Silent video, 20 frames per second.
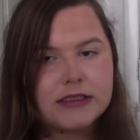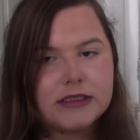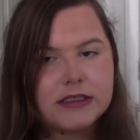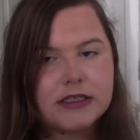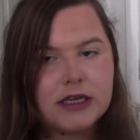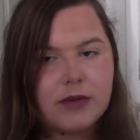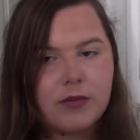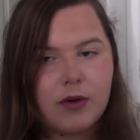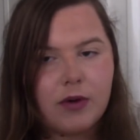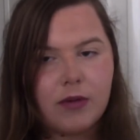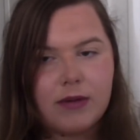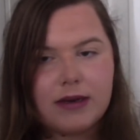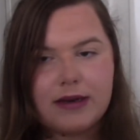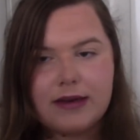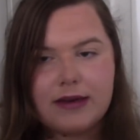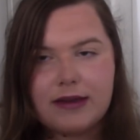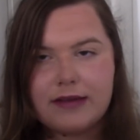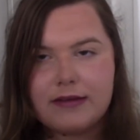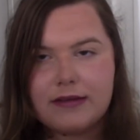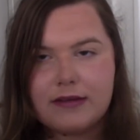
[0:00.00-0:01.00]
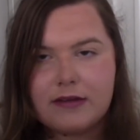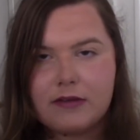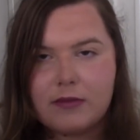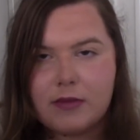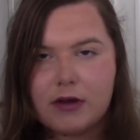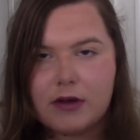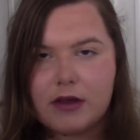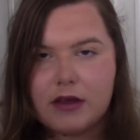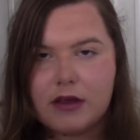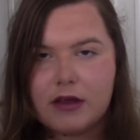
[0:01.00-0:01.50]
it probably leads into
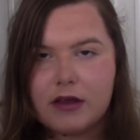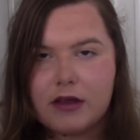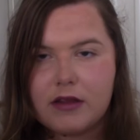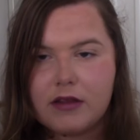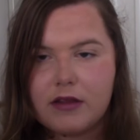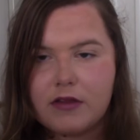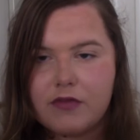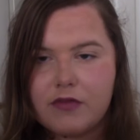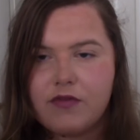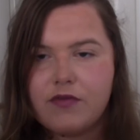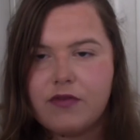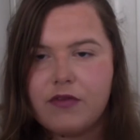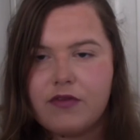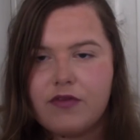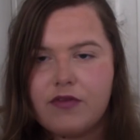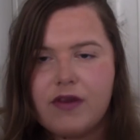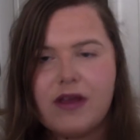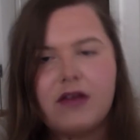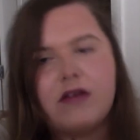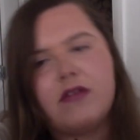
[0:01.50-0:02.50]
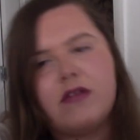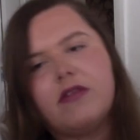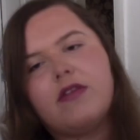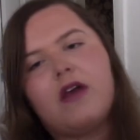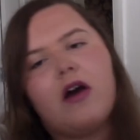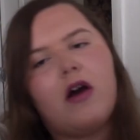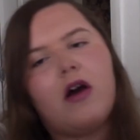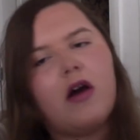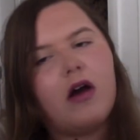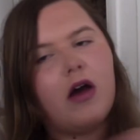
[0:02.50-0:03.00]
my the thing
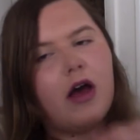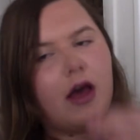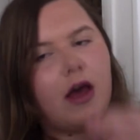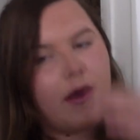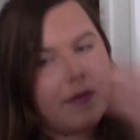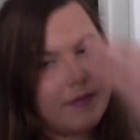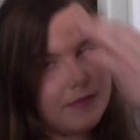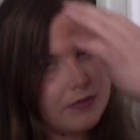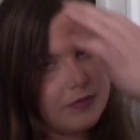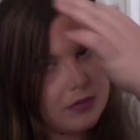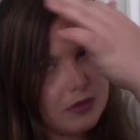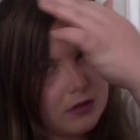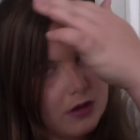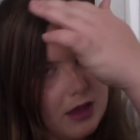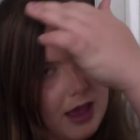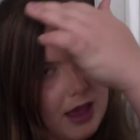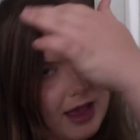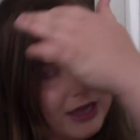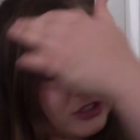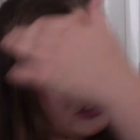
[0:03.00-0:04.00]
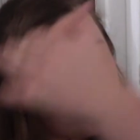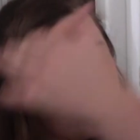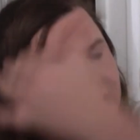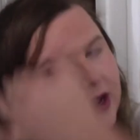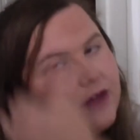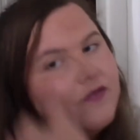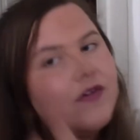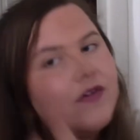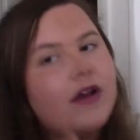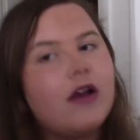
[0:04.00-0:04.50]
that actually
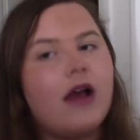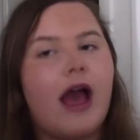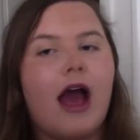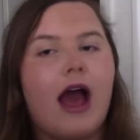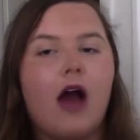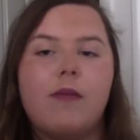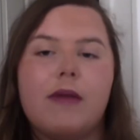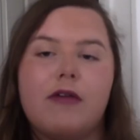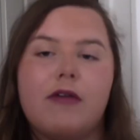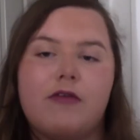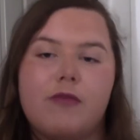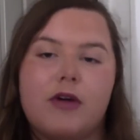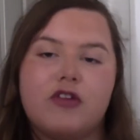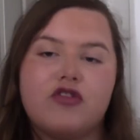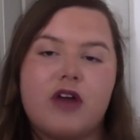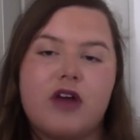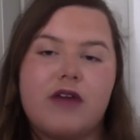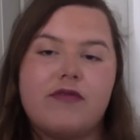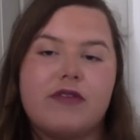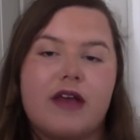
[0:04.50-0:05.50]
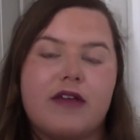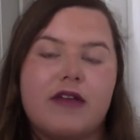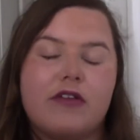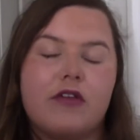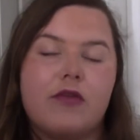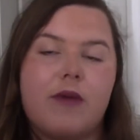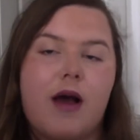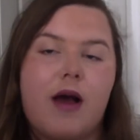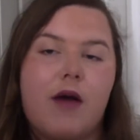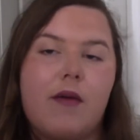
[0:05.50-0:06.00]
I think helped me with my driving test
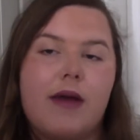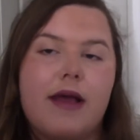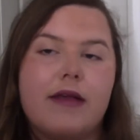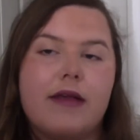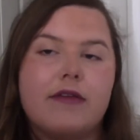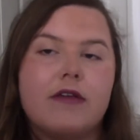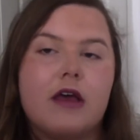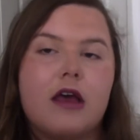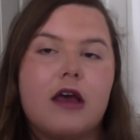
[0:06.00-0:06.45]
as well, is